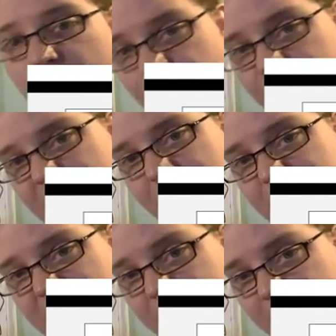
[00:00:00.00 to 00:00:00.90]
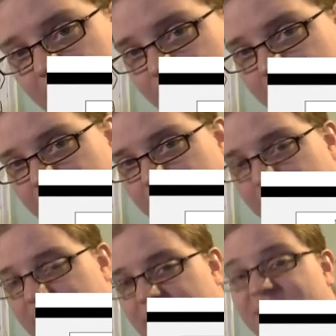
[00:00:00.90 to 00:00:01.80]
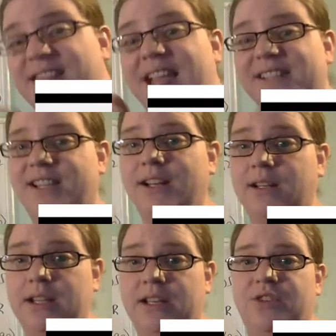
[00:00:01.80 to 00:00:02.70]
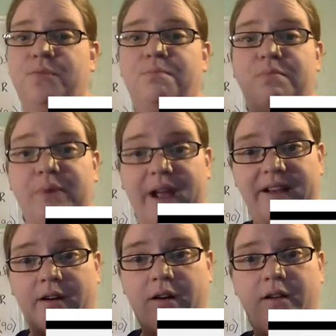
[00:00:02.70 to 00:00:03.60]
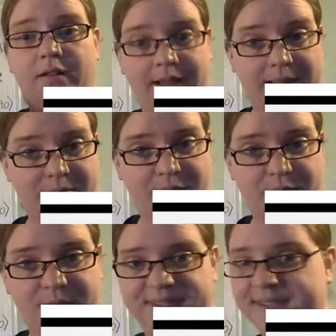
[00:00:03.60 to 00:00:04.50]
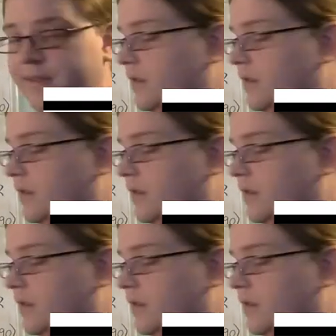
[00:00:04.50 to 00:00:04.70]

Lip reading: we get a bigger current. That's going to lead to brighter light bulbs.